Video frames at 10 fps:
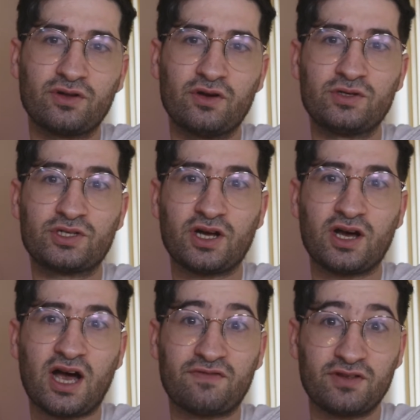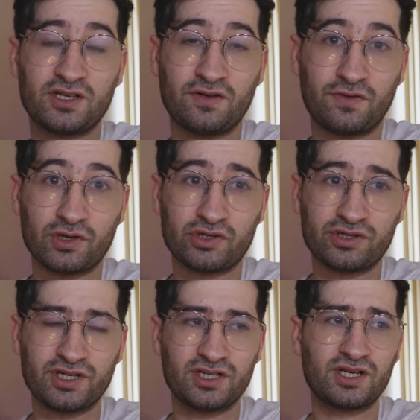at those after this if you're
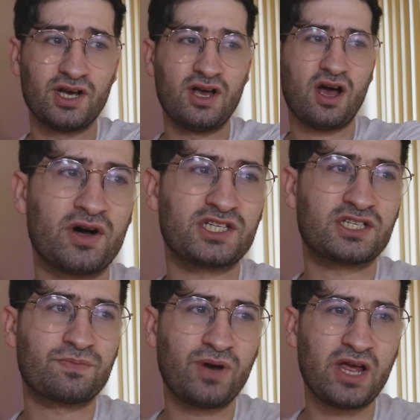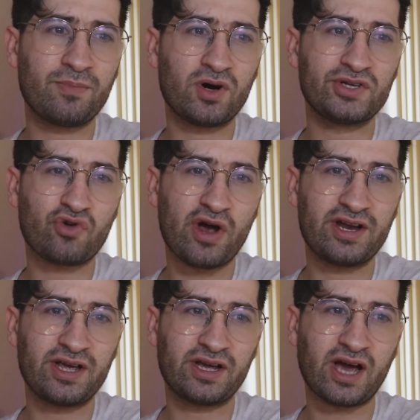interested. I split my
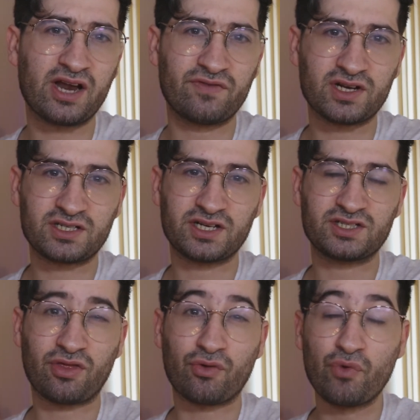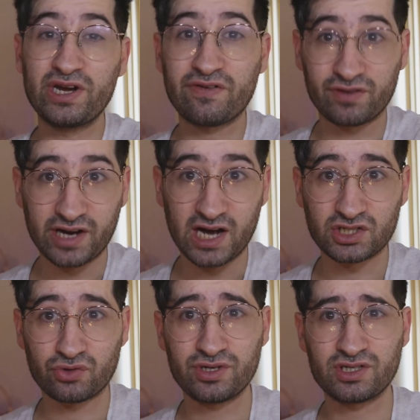trading and investing into 3 different
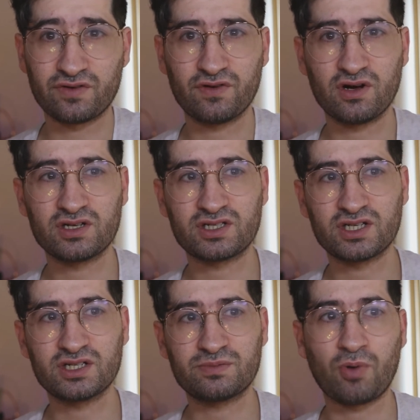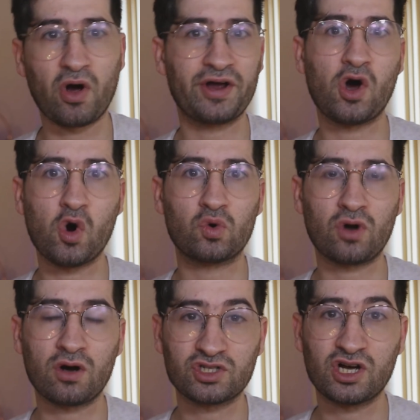categories. The first is buy and hold,
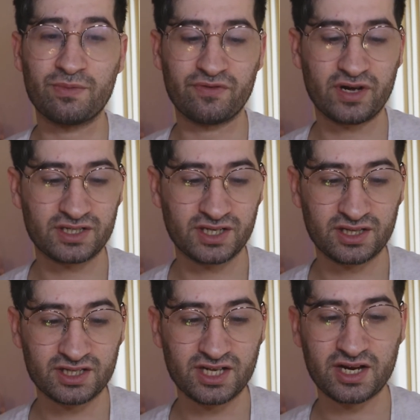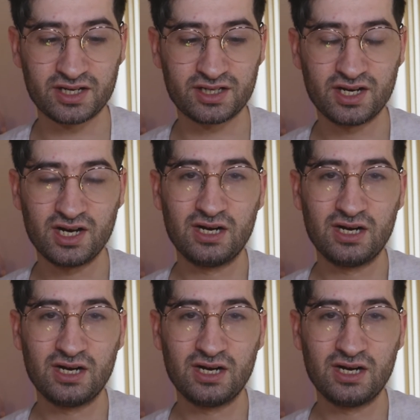long-term investing. The second